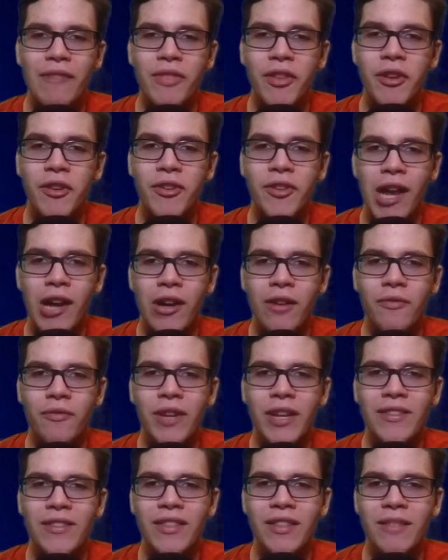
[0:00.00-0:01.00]
They're
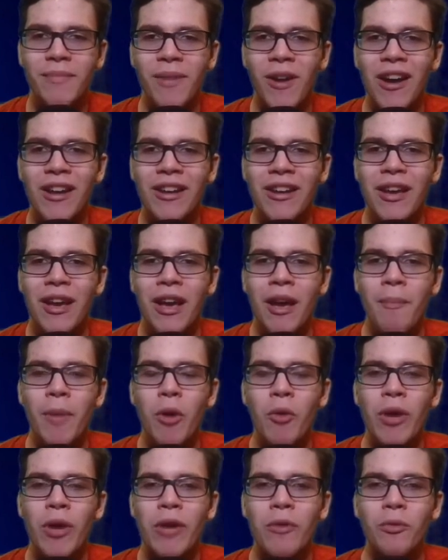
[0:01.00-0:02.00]
sacrificing the pawn,
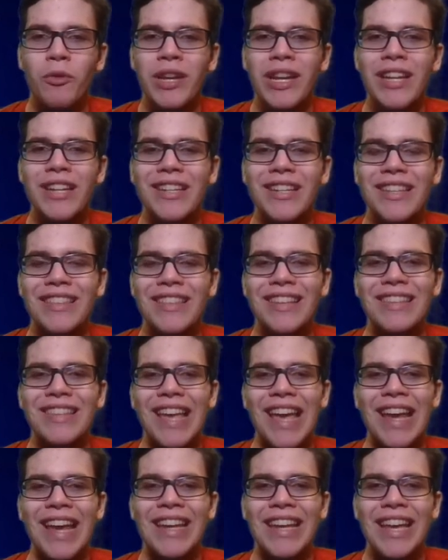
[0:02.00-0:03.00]
but we reach this
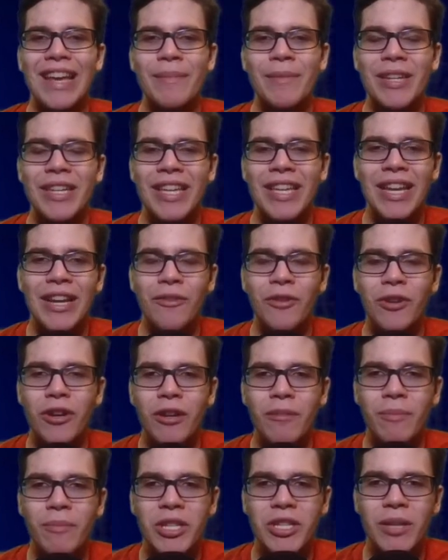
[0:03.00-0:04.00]
endgame, king, rook,
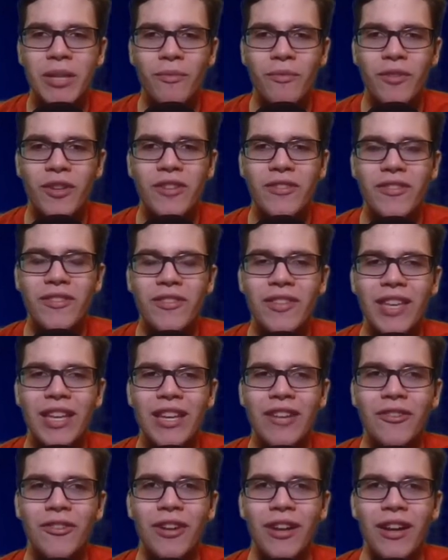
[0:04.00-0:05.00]
and bishop versus
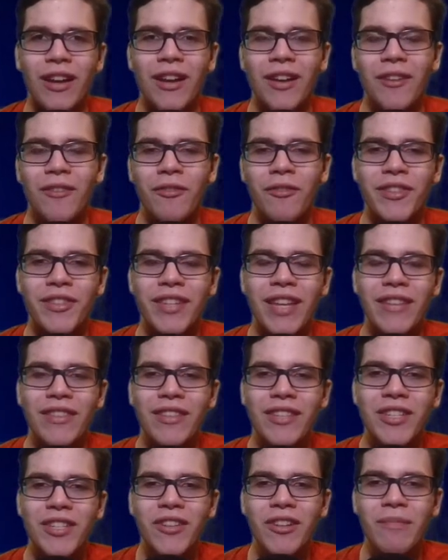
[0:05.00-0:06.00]
king and rook. Once again,
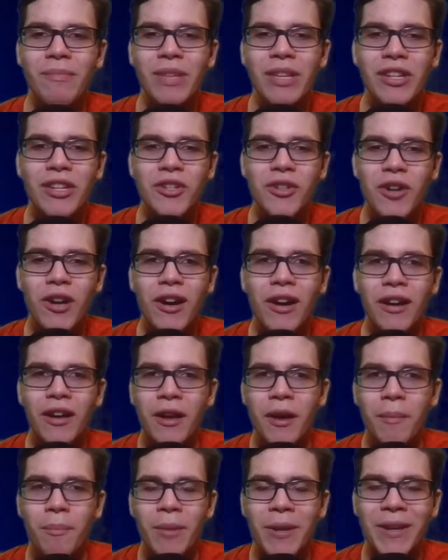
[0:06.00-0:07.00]
this should be a draw,
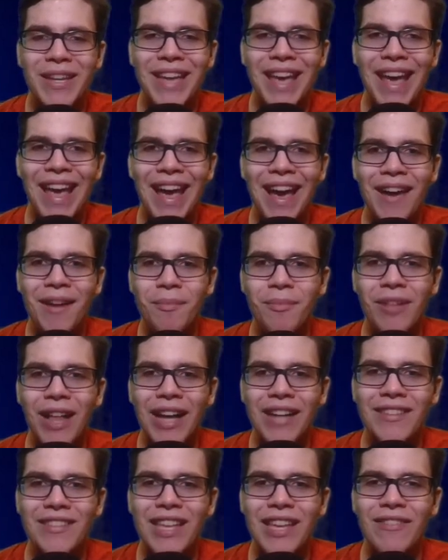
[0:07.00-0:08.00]
but can
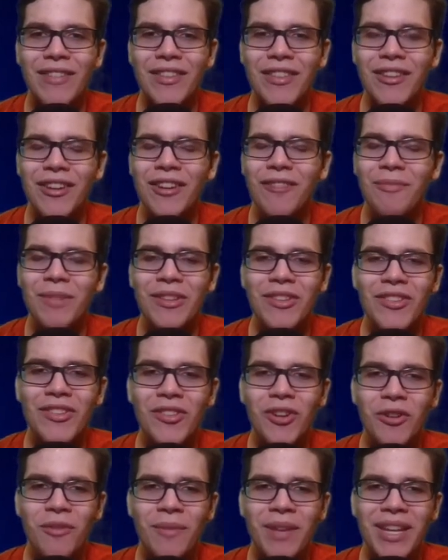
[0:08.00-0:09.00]
black save it? There have been
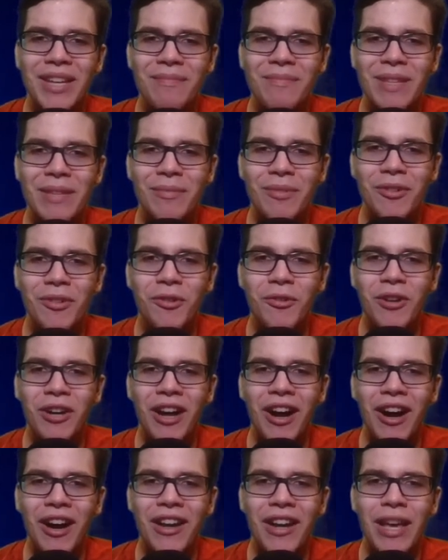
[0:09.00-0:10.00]
so many people who
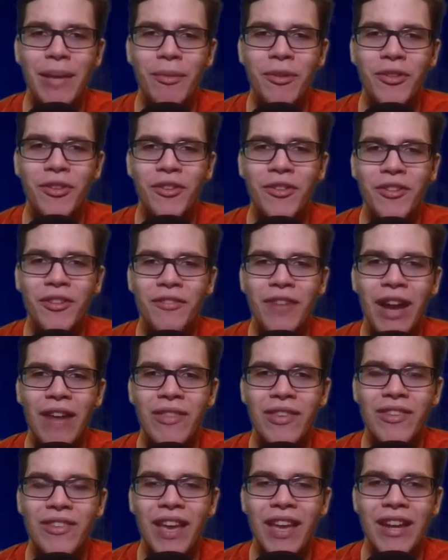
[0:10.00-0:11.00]
are unable to survive
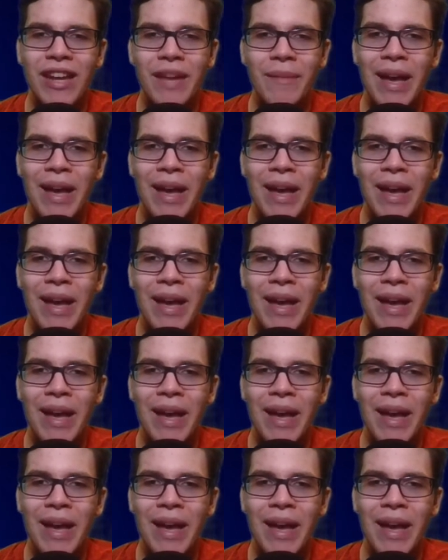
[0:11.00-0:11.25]
this endgame.